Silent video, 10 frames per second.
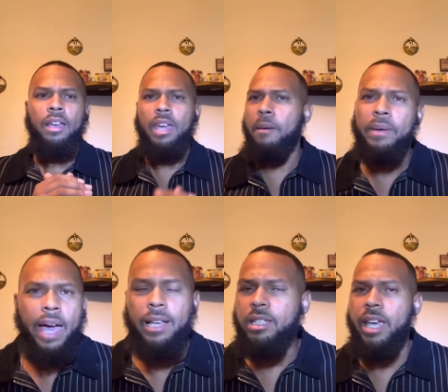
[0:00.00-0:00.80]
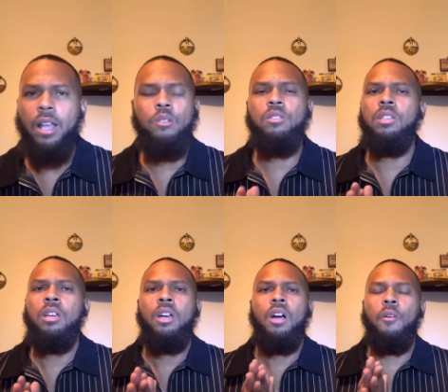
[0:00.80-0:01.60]
NBA channels,
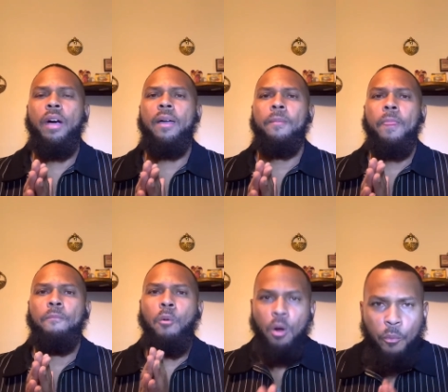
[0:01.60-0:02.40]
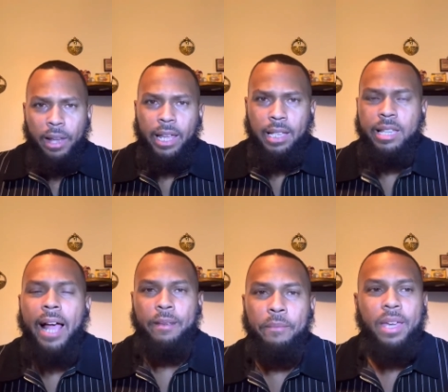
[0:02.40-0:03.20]
all right? But what really
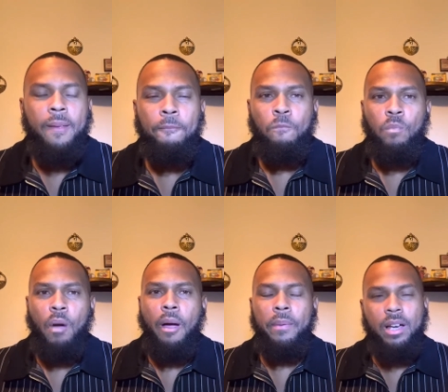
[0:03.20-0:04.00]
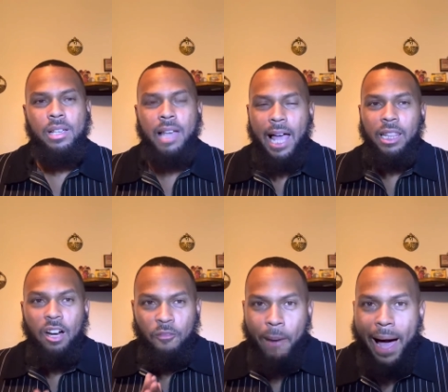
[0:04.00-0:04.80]
excited me, all right, because I
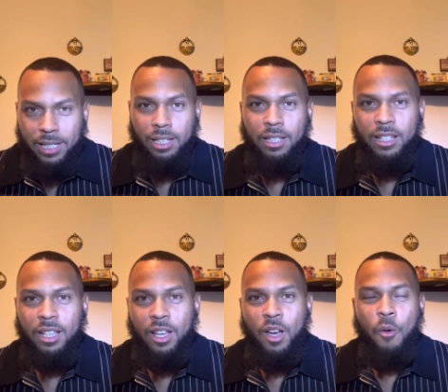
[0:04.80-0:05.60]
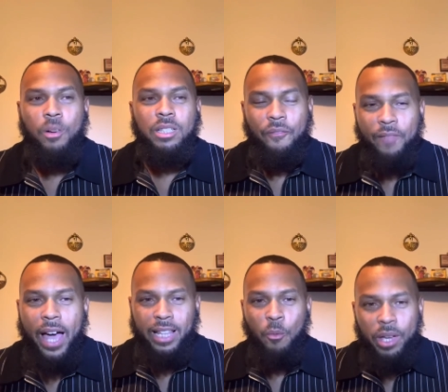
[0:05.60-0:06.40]
love boxing, was the
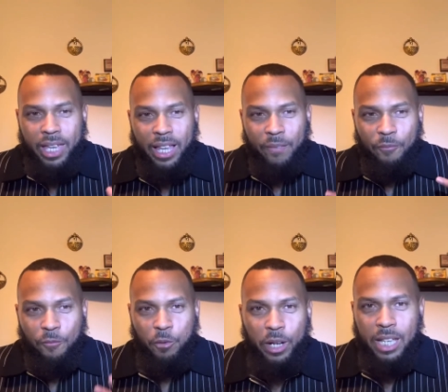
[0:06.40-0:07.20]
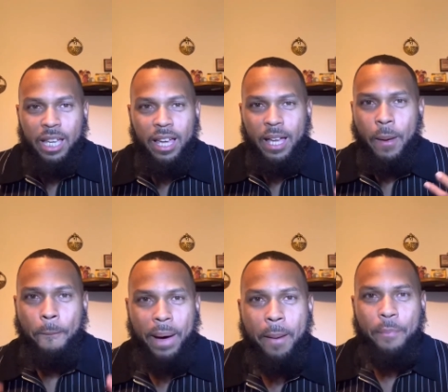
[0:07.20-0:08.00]
fact that we get free
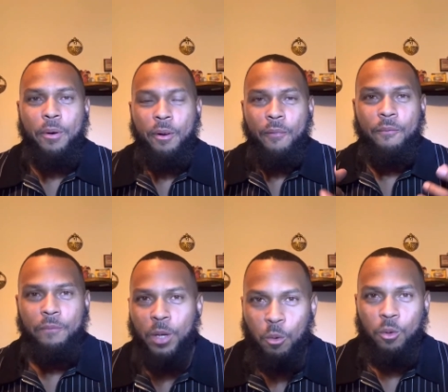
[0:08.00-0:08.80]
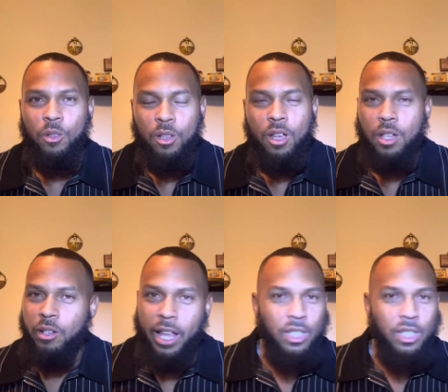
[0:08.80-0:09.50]
pay-per-view. So that